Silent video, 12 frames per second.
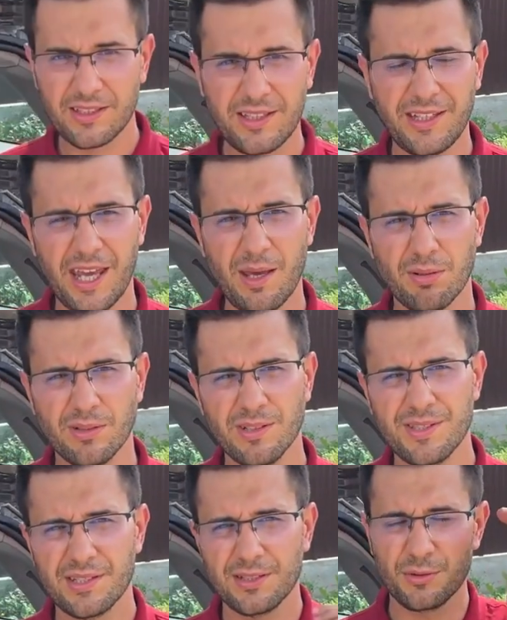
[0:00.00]

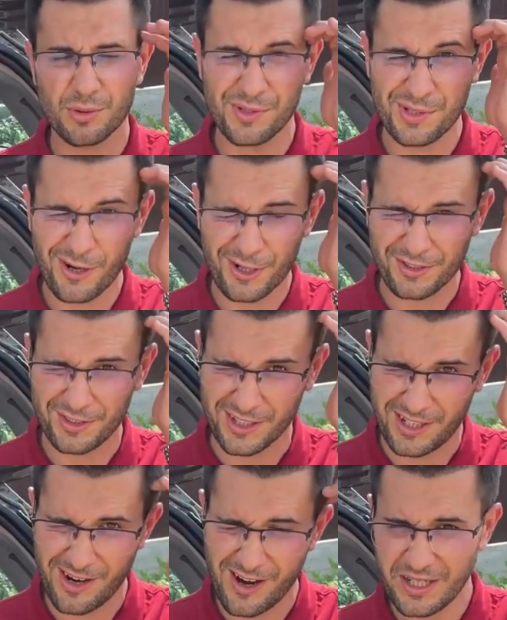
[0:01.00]
cables to start the
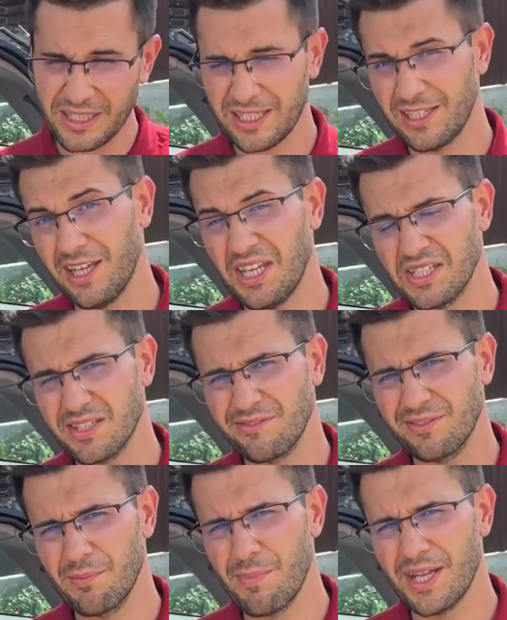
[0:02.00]
car in case
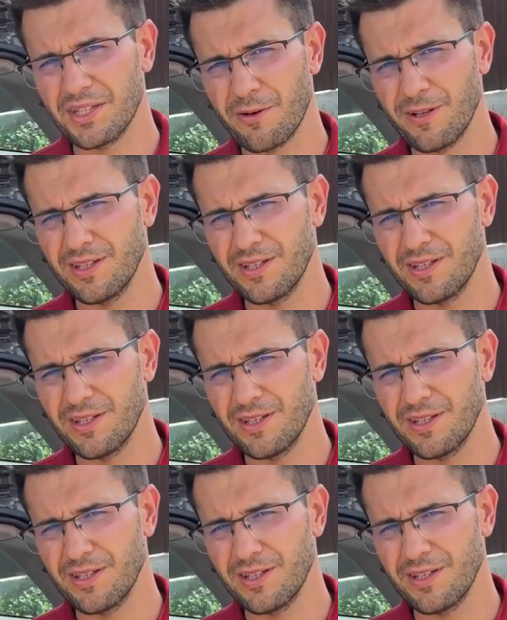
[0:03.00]
of the battery